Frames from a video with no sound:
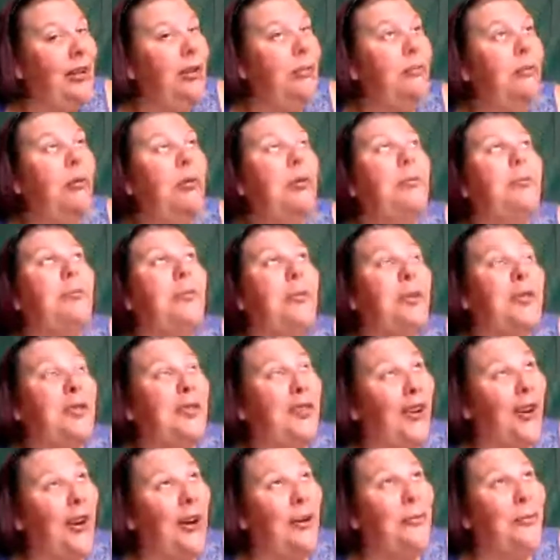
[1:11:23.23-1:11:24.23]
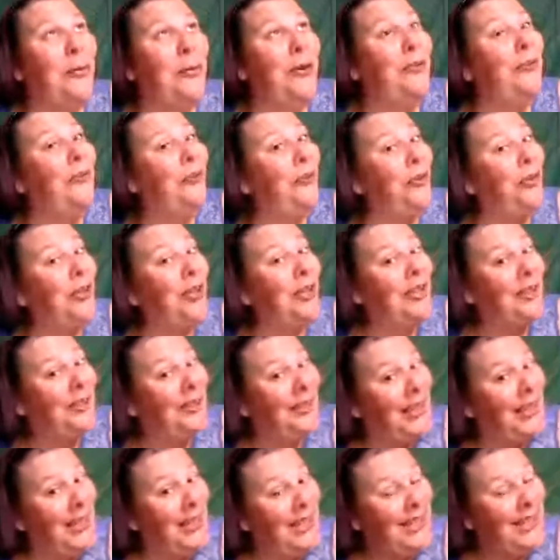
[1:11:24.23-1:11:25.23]
Well, sorry,
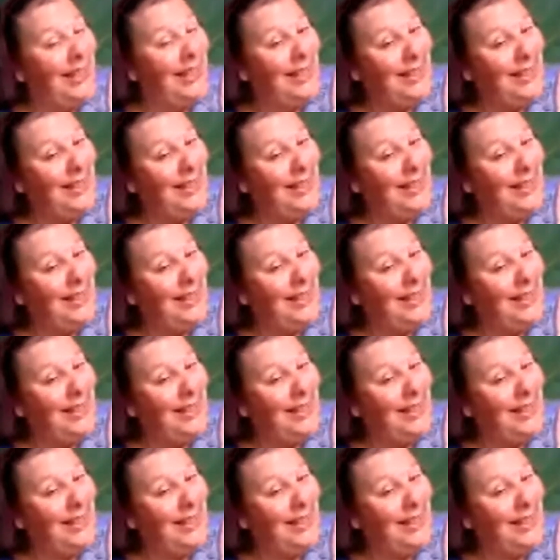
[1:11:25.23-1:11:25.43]
1-4-3.